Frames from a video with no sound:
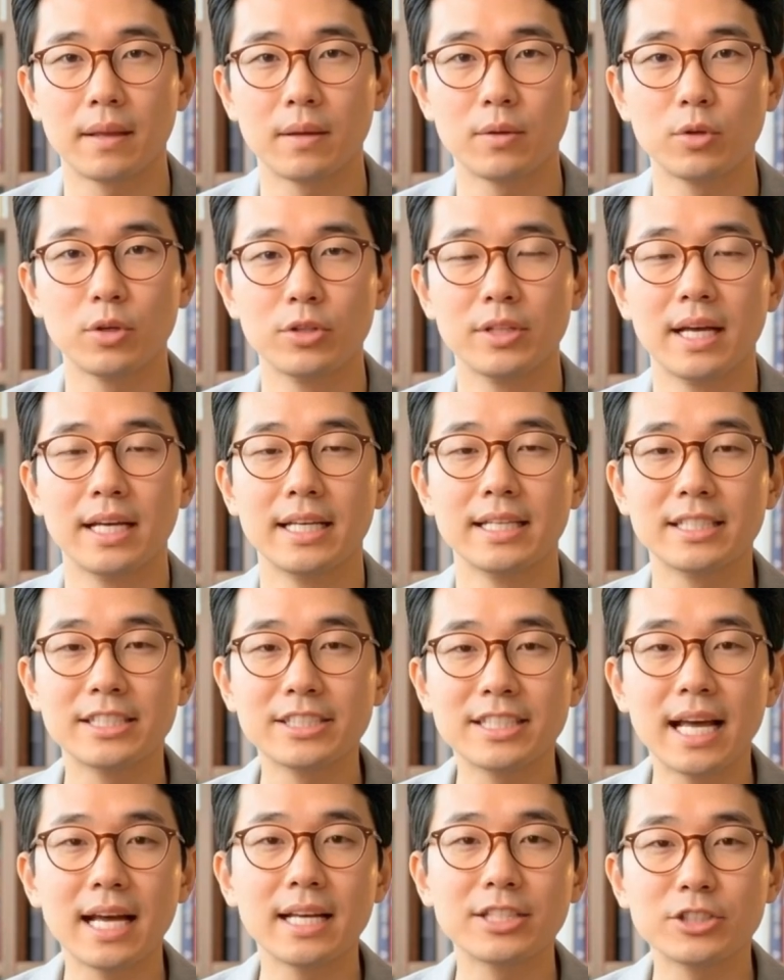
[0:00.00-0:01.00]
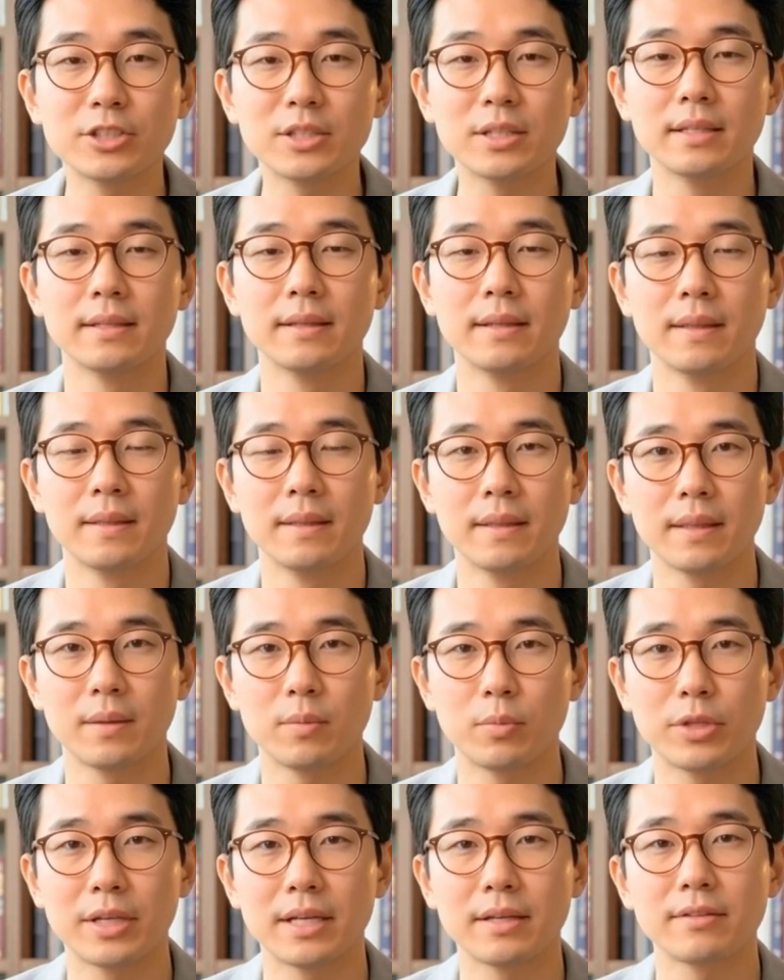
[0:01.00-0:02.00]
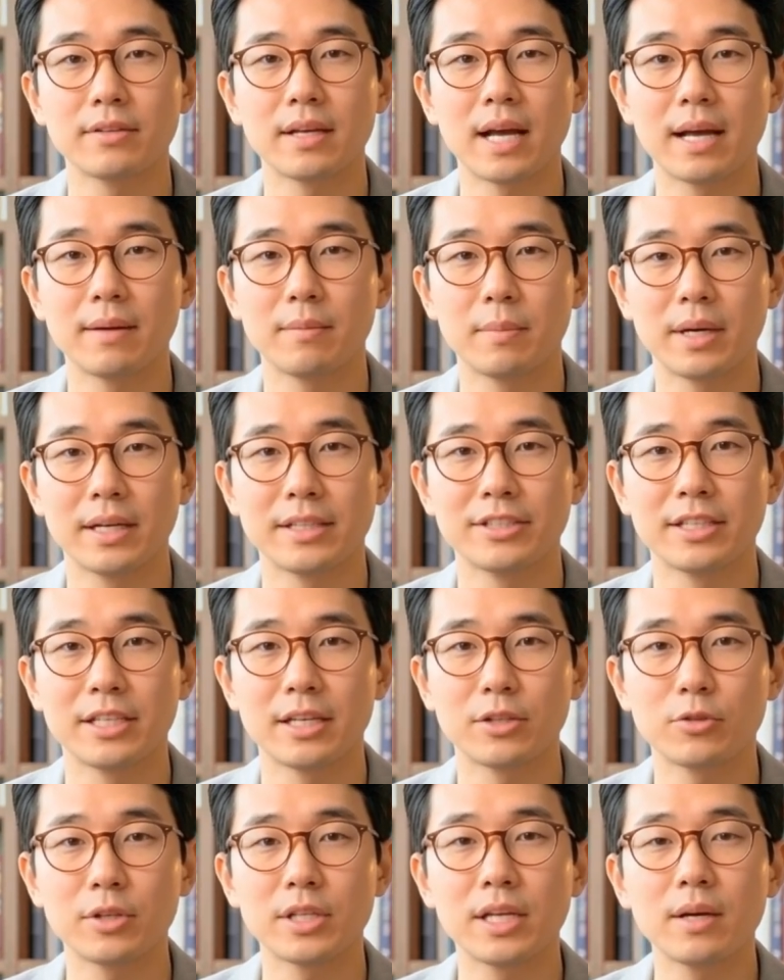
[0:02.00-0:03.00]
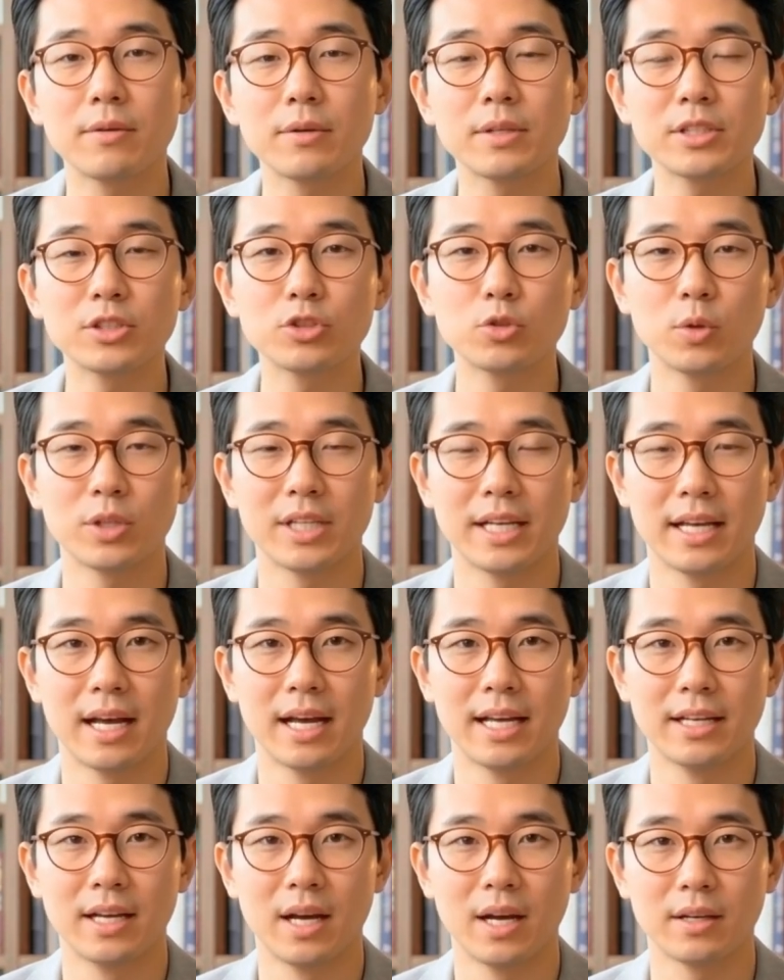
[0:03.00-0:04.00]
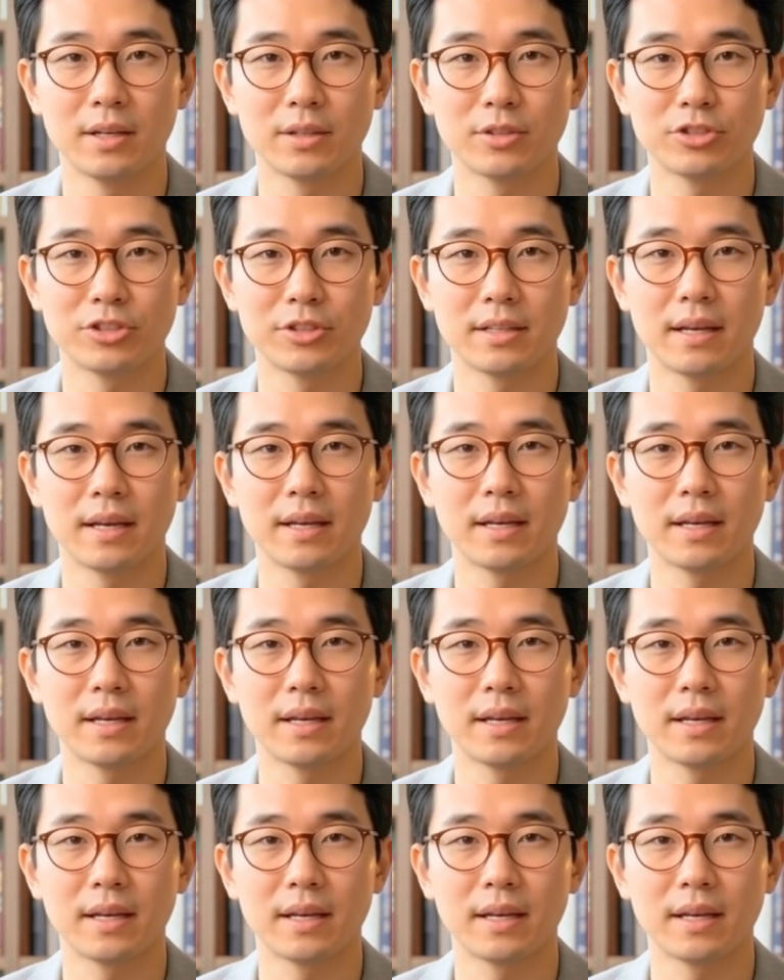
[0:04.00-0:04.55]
Looked like a disaster. Within 5 months it had recovered to $29,